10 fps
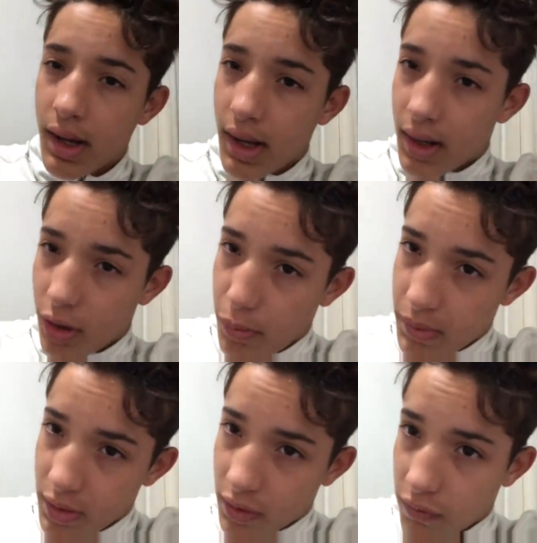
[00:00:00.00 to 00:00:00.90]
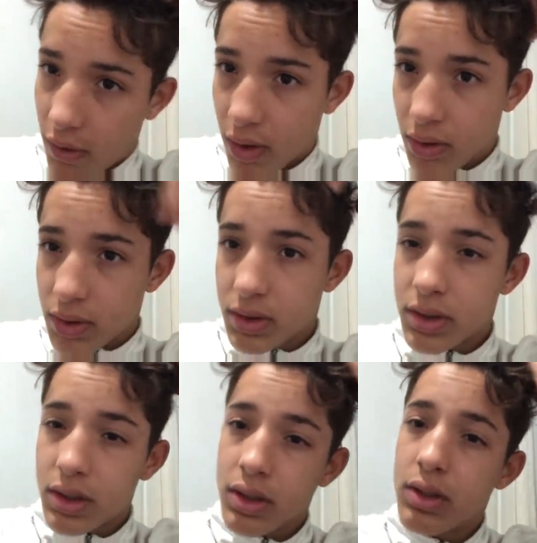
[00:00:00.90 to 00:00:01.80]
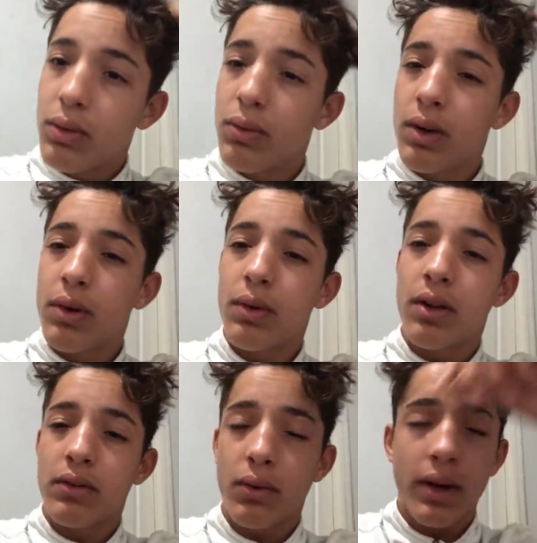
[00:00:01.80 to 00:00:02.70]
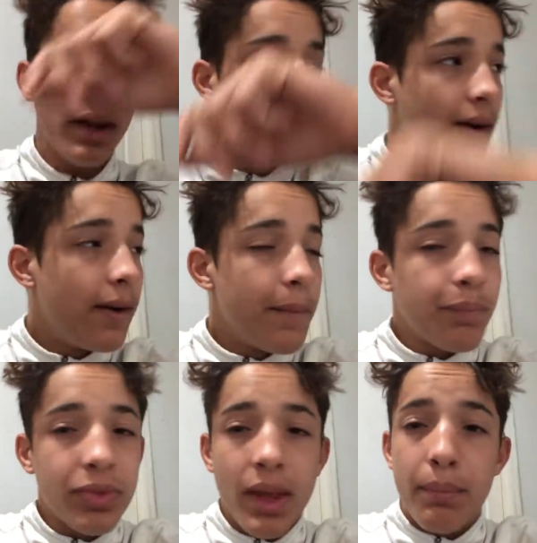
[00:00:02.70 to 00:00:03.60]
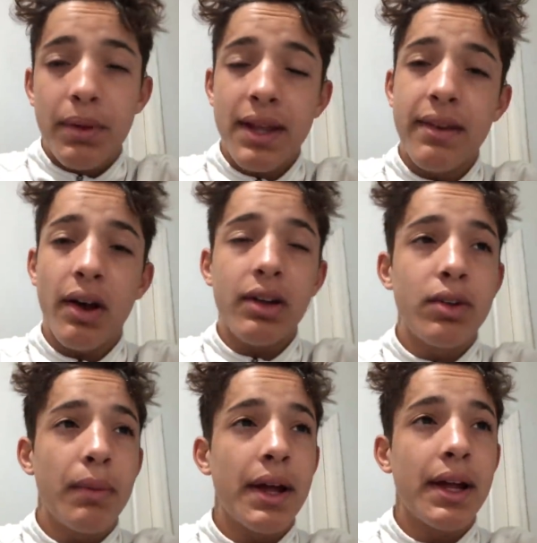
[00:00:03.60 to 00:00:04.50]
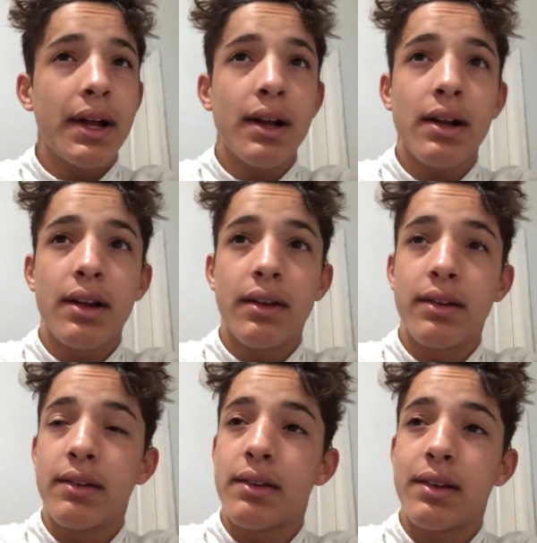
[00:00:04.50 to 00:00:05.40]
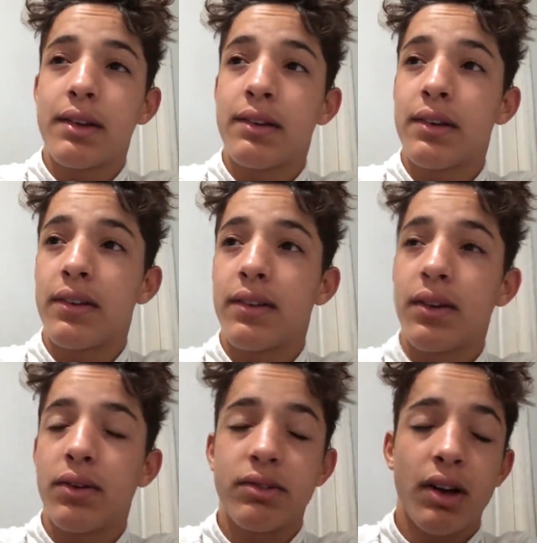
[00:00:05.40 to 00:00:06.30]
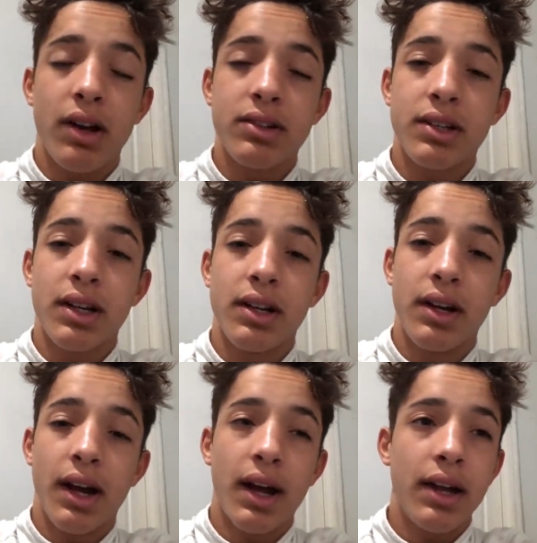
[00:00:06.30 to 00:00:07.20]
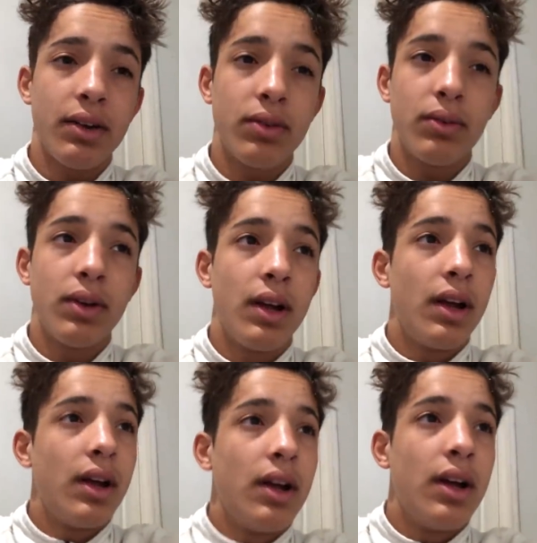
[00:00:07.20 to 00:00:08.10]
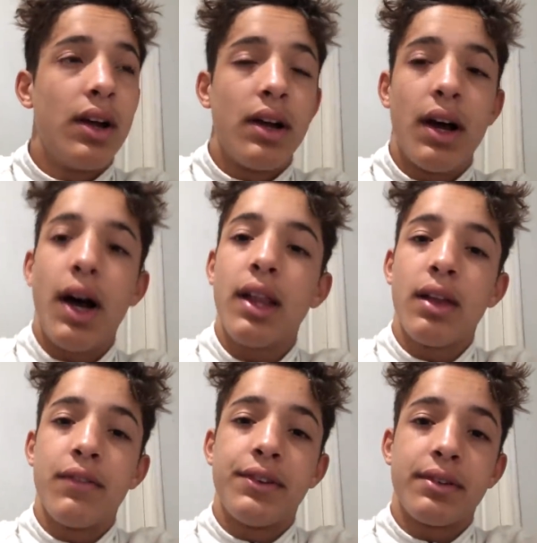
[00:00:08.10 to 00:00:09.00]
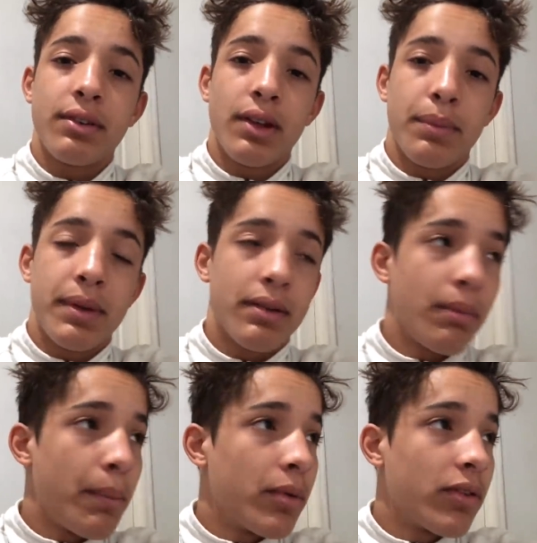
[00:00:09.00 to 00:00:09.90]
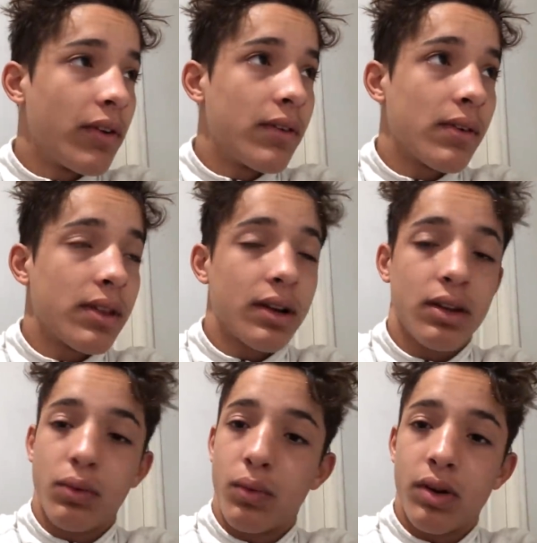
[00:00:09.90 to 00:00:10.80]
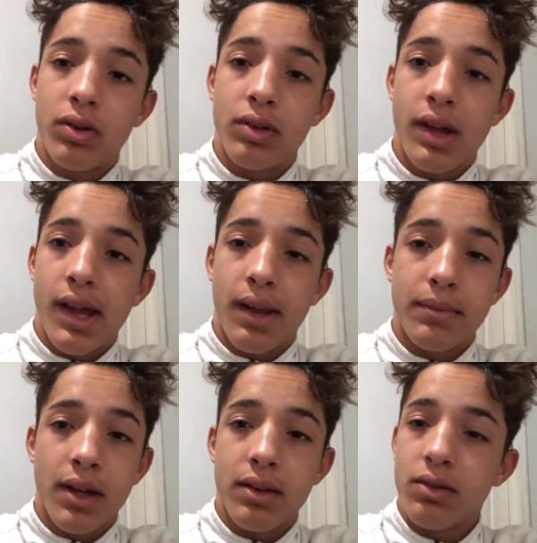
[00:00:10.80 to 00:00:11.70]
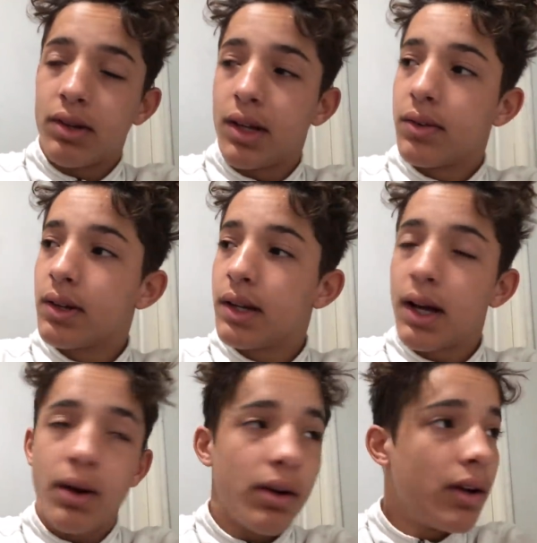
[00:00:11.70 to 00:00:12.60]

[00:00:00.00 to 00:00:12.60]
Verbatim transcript: and hope it just falls, whatever way. But that's how I do my hair because it's just too exhausting. I don't. I love to sleep. That's my most favorite thing in the world, and I'm not doing it right now.